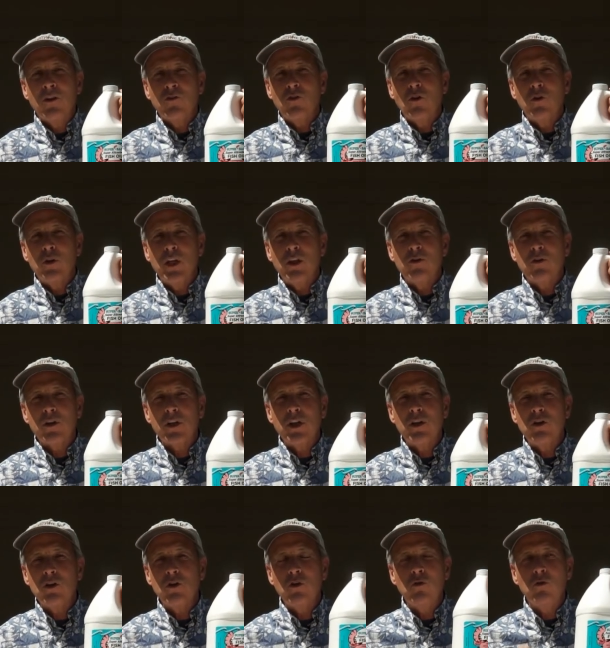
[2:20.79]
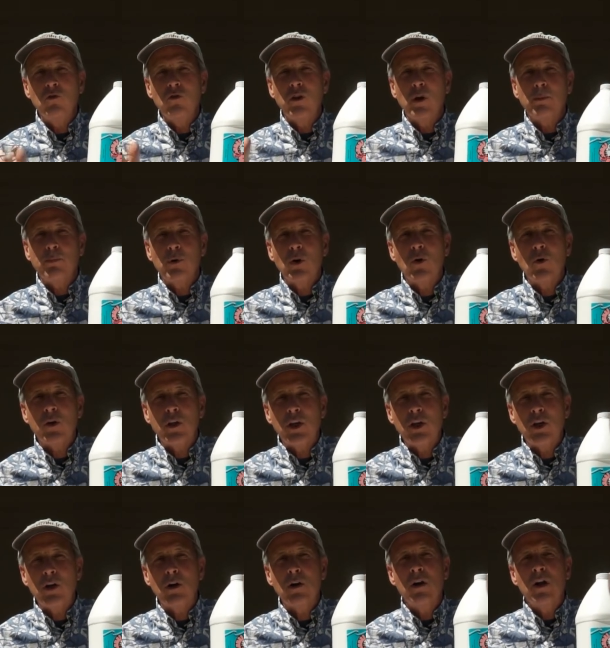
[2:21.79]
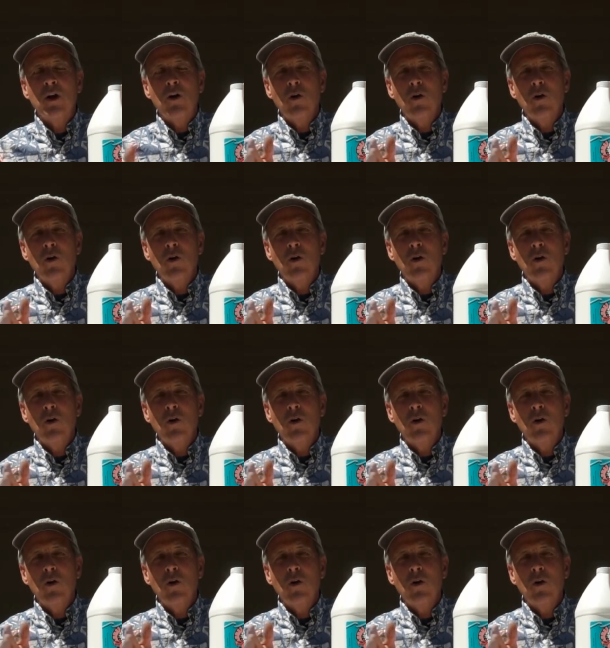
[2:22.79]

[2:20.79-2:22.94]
so you either can use the Procure